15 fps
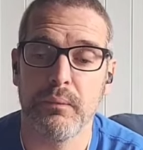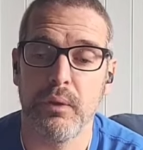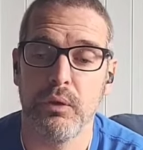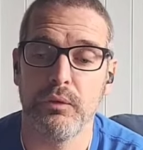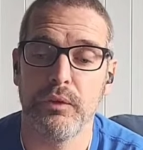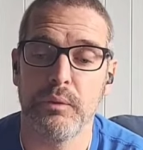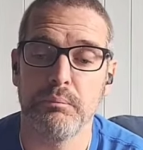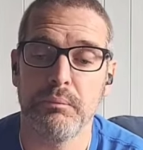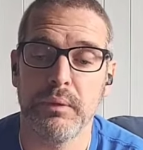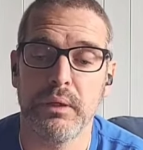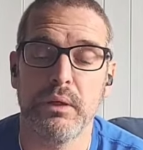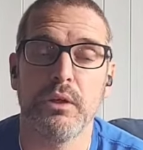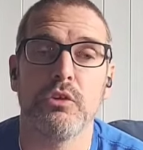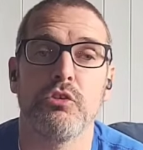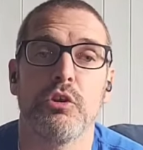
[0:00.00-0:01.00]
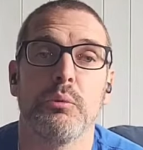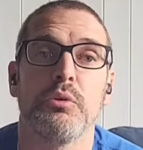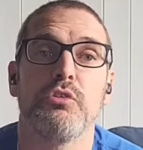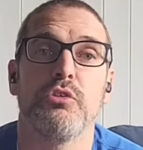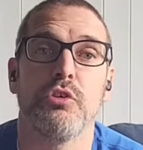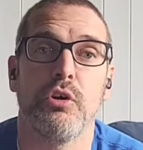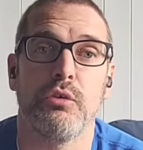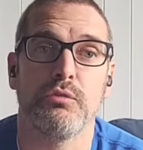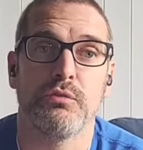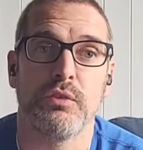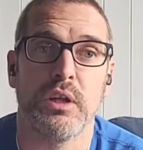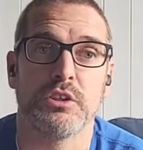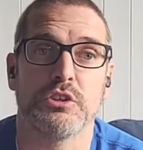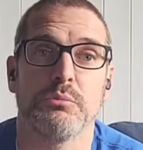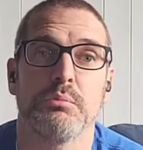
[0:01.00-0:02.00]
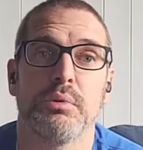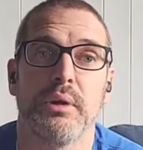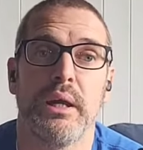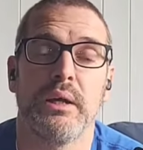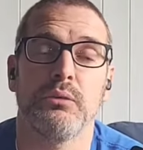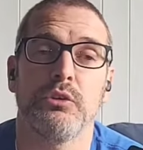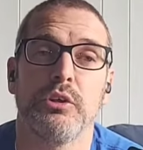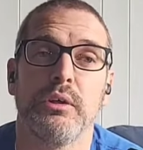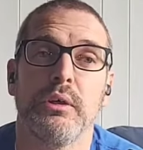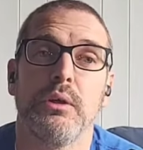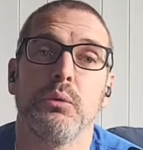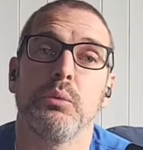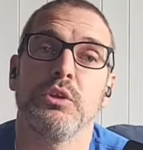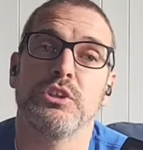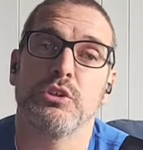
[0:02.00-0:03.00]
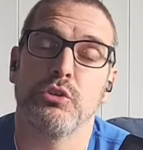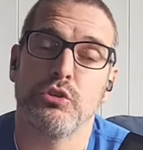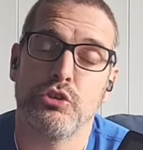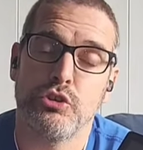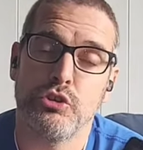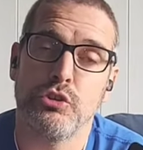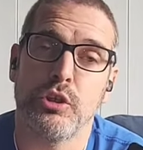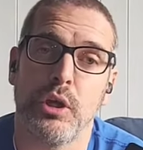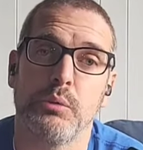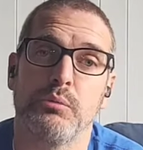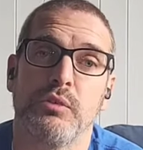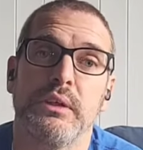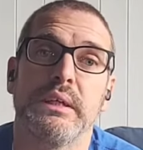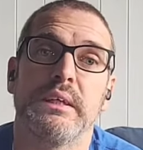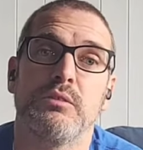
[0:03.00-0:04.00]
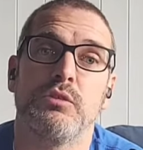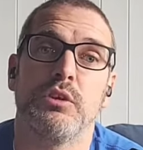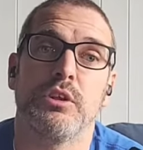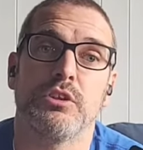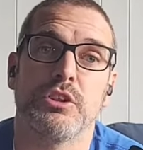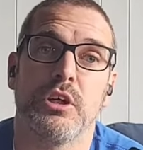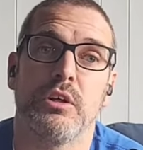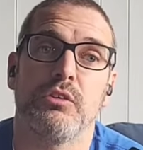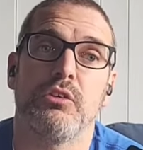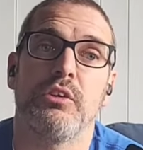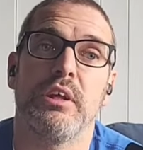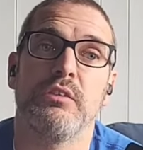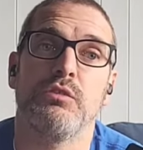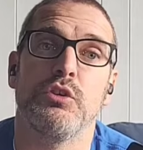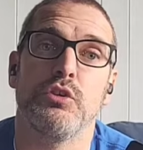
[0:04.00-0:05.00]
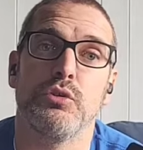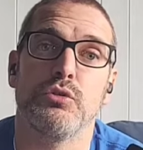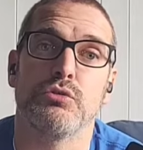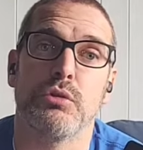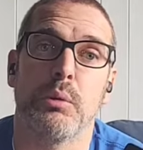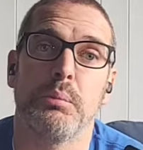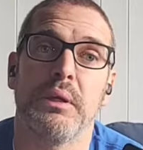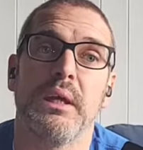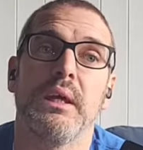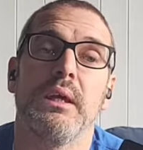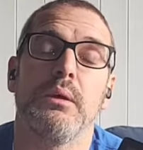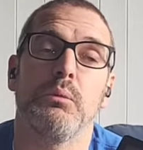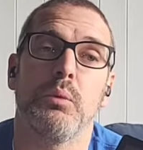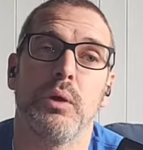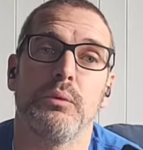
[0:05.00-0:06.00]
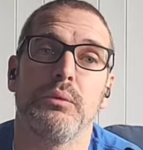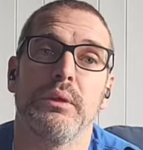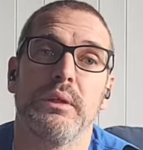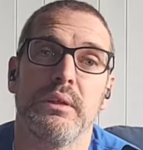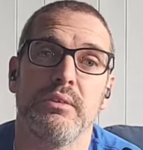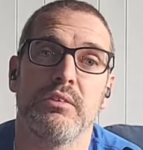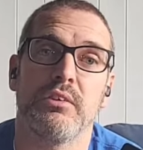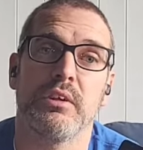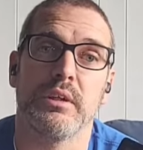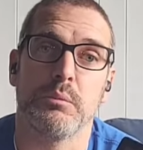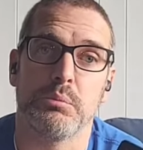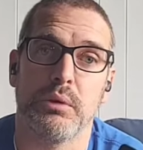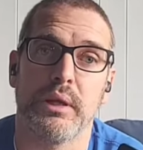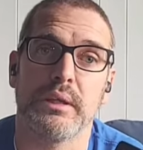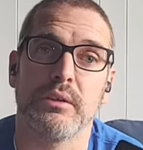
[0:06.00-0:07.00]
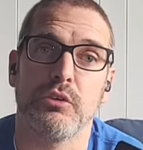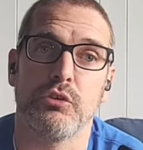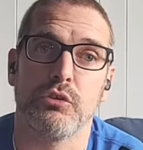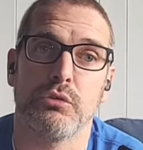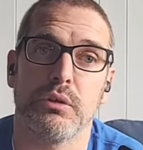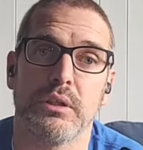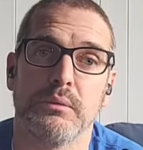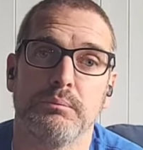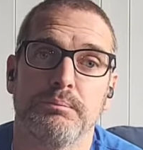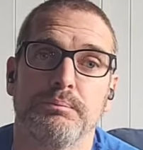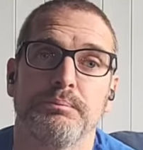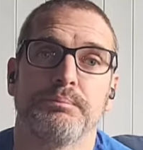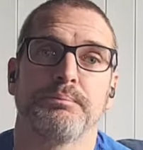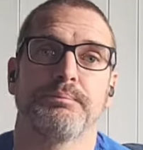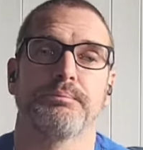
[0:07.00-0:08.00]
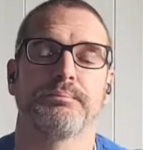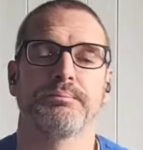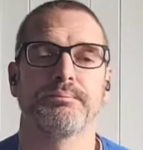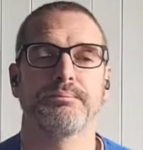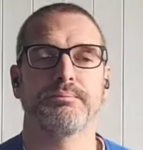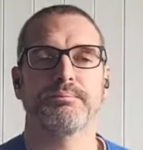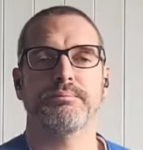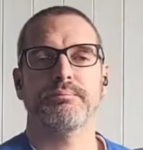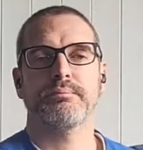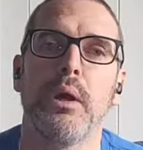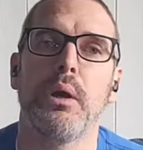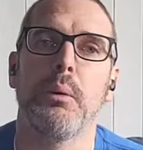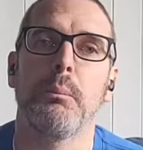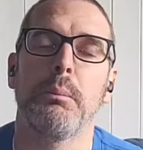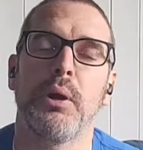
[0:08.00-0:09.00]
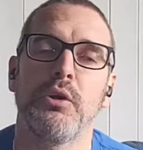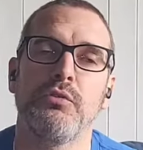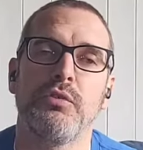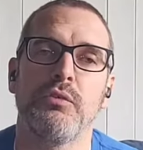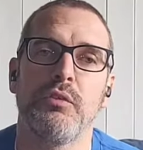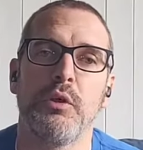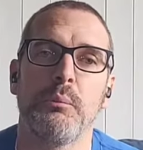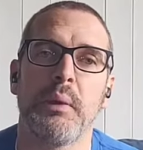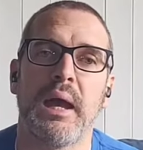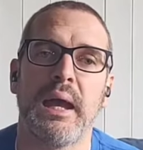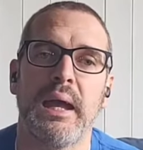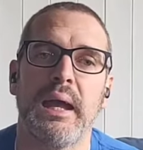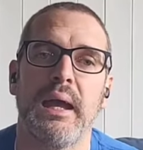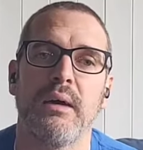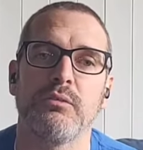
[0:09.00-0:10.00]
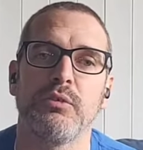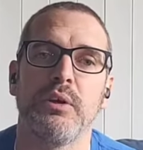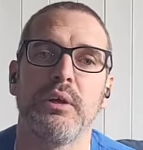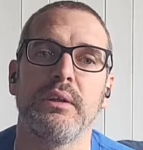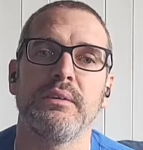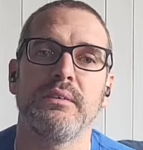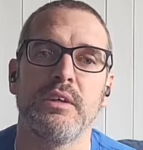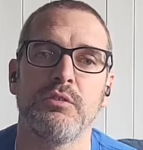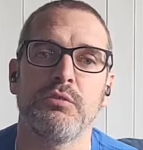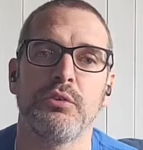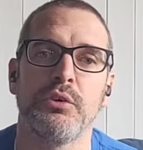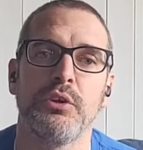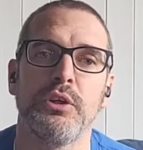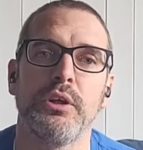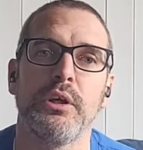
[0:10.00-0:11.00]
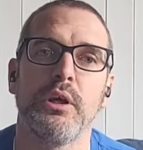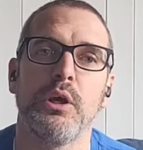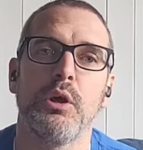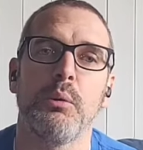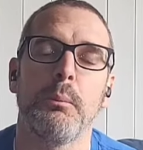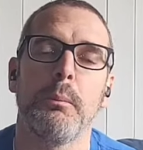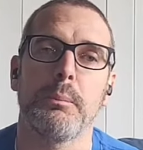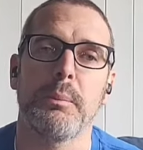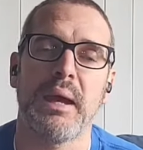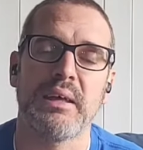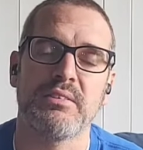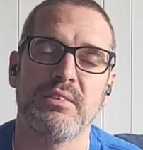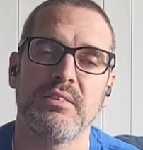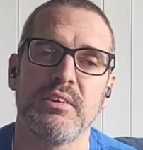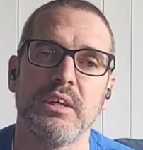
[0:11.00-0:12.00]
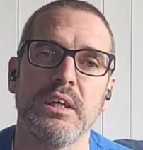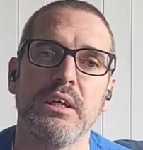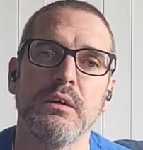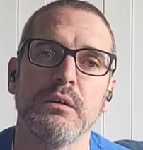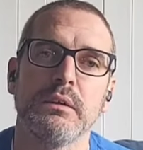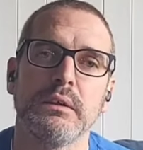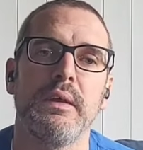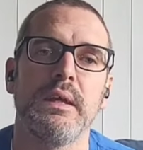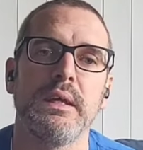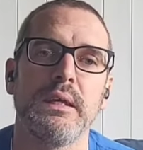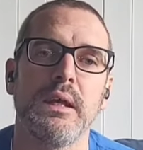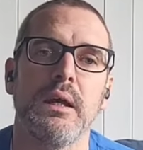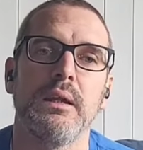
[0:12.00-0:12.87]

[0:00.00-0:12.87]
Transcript: on them, so it's not flush and proud, which should hopefully give you the chance that if you do drop it, it won't instantly break the screen. Both of them have different capacity. The